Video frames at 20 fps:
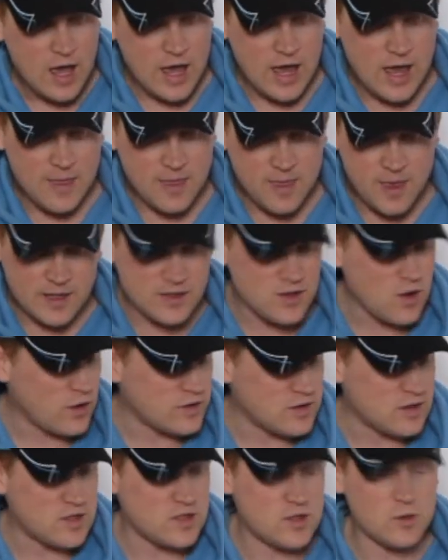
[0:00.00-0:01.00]
and these
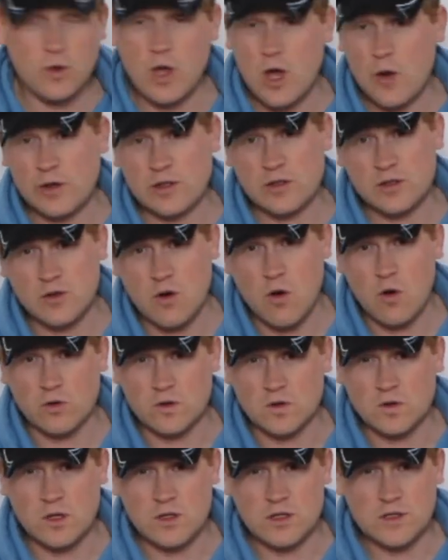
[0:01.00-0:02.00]
guys are still going
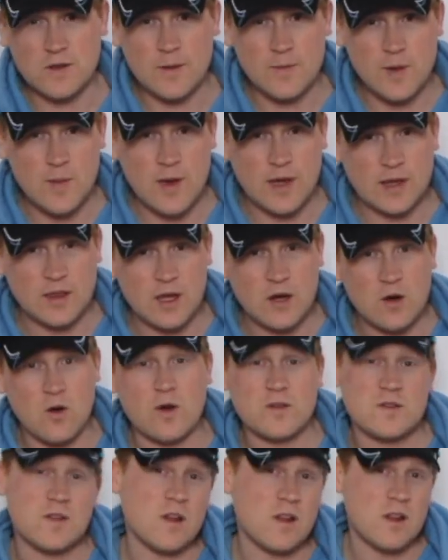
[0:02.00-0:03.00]
strong. So just let me make that
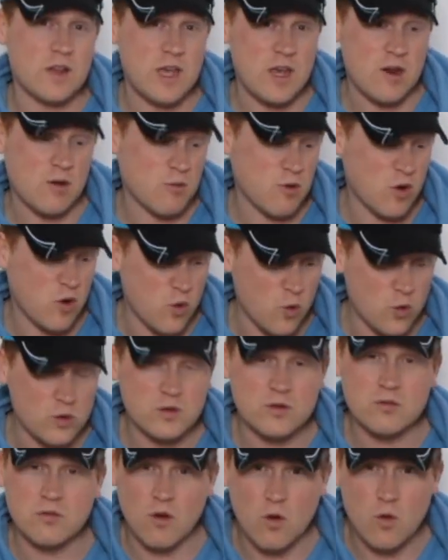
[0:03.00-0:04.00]
nice and clear.
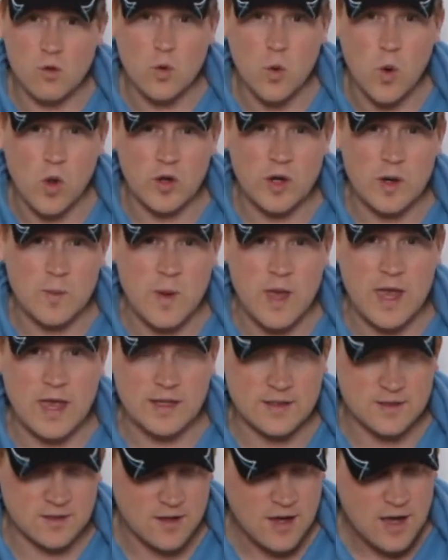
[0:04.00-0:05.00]
Good quality
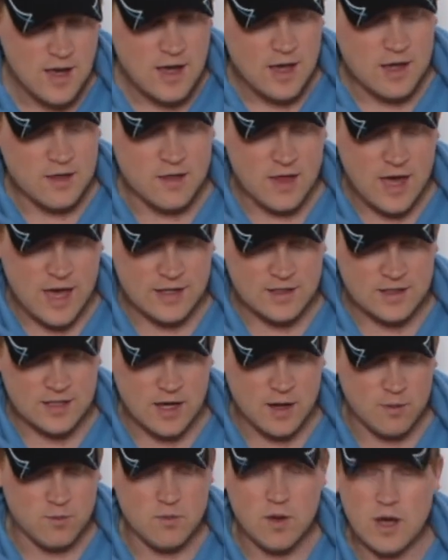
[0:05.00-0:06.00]
pants that
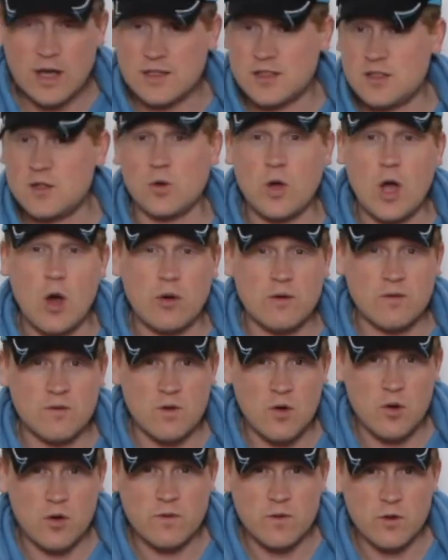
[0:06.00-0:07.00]
are still going
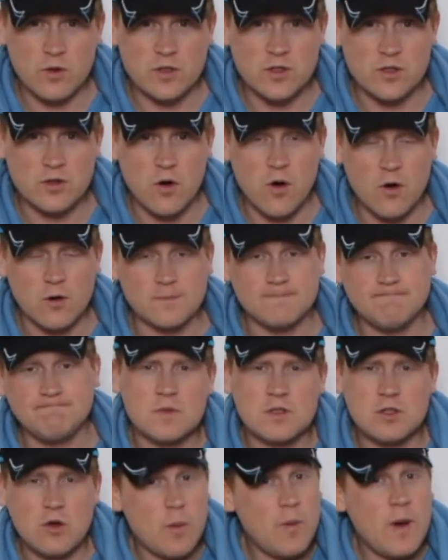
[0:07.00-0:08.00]
very, very strong.
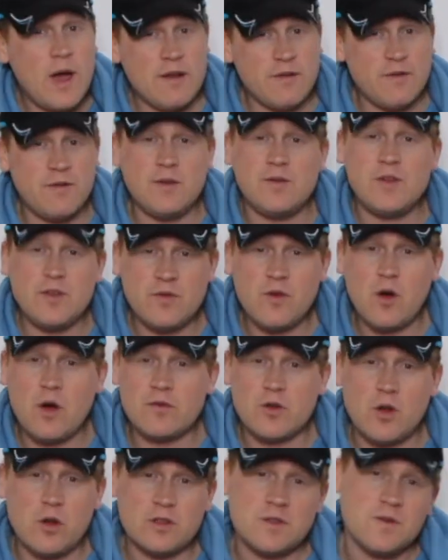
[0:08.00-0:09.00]
So I paid
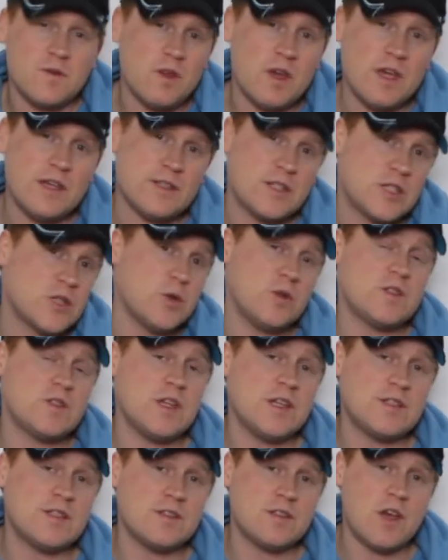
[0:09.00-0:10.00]
$55 for these 2
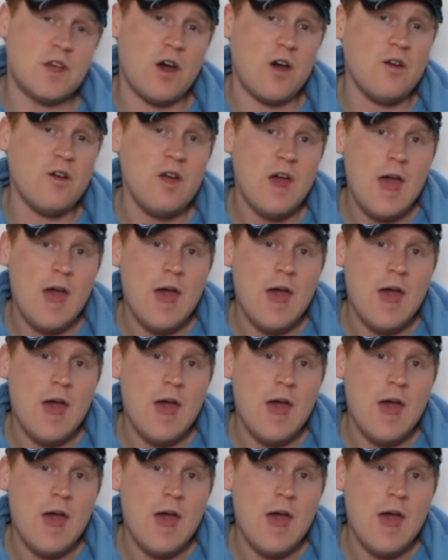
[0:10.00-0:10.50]
seasons ago,